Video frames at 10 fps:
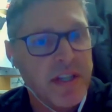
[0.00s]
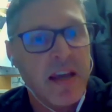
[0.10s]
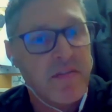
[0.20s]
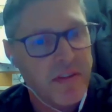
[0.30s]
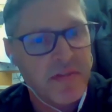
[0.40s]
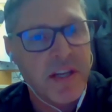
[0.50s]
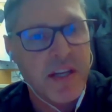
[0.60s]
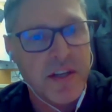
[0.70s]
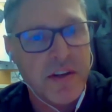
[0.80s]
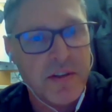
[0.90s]
10,
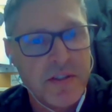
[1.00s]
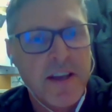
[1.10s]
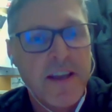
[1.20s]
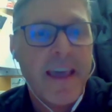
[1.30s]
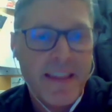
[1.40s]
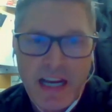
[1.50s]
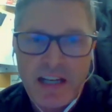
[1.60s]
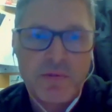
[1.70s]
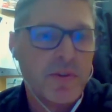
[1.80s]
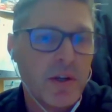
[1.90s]
15 years.
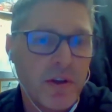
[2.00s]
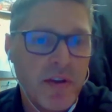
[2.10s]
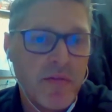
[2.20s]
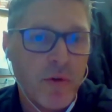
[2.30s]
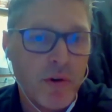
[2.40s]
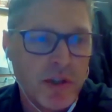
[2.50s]
That's what they're looking for,